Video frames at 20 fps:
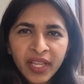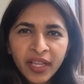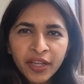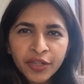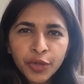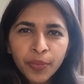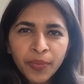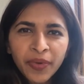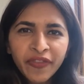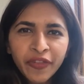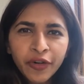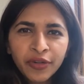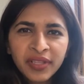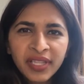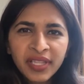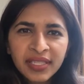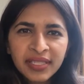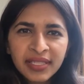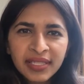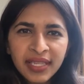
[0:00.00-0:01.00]
So before
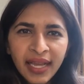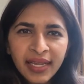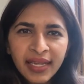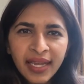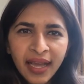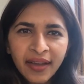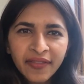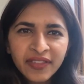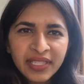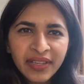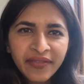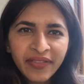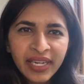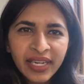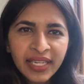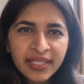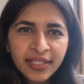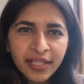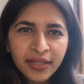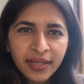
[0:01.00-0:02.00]
this, I have 7
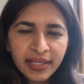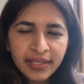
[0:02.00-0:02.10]
years